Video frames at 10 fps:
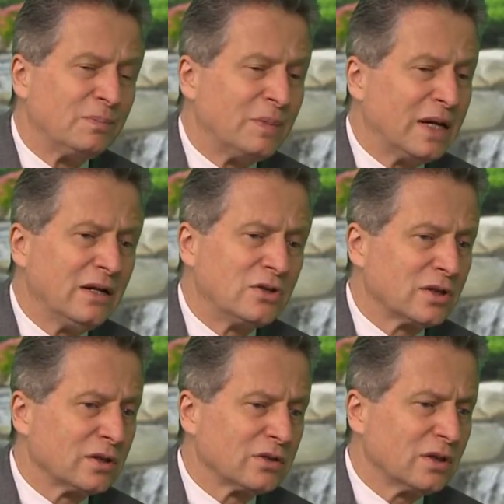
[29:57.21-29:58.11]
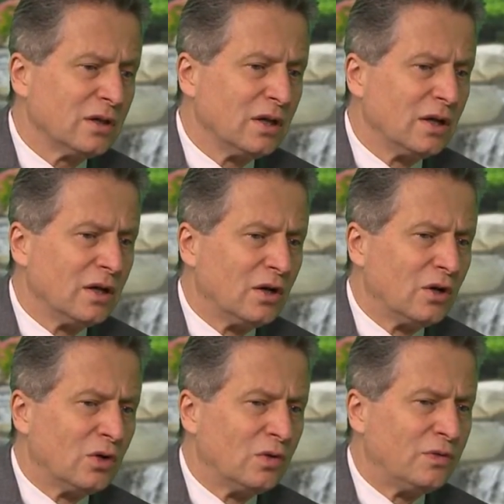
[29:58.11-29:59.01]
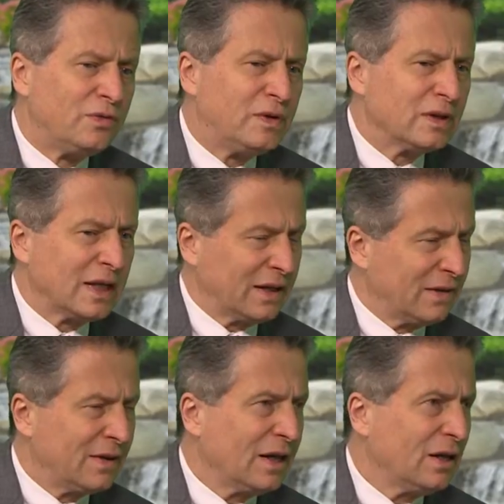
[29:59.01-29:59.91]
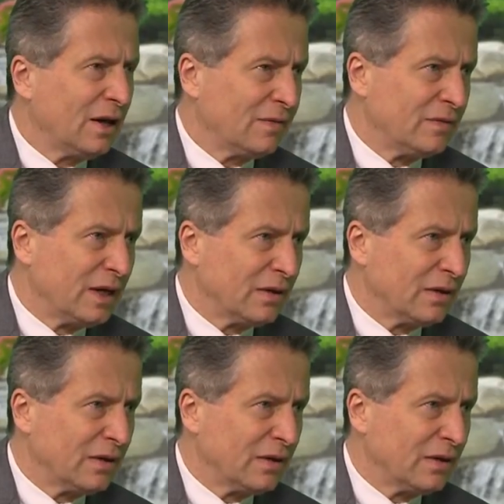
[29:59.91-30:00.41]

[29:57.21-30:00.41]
many children who feel like they have